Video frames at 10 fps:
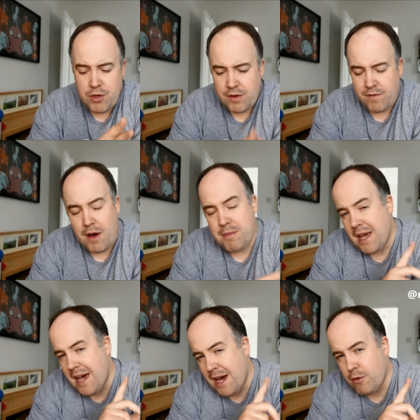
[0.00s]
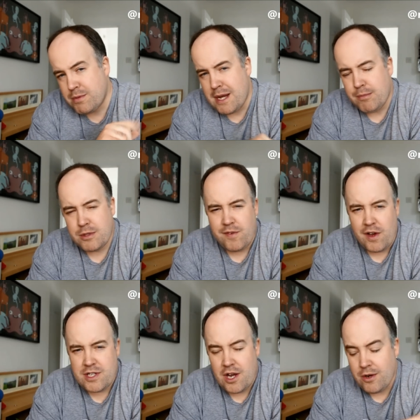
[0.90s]
You can find me
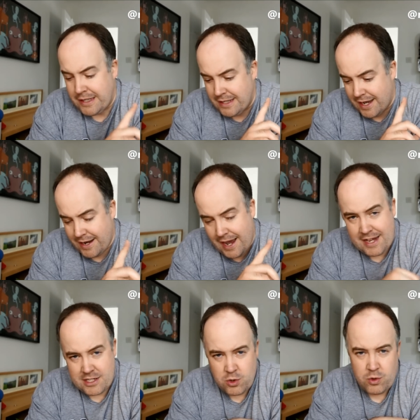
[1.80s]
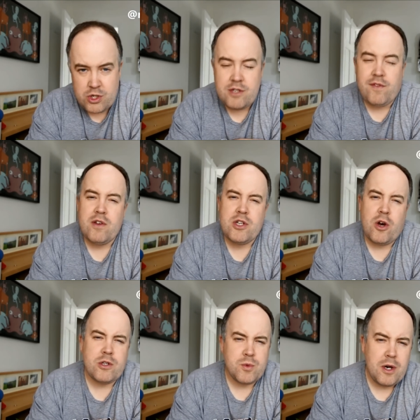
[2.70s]
@RobSamblesPhoto and
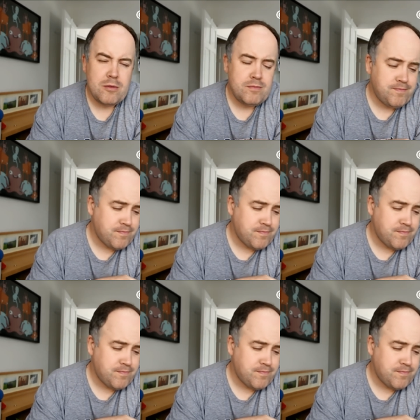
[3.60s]
@ScorchesPhotog as well.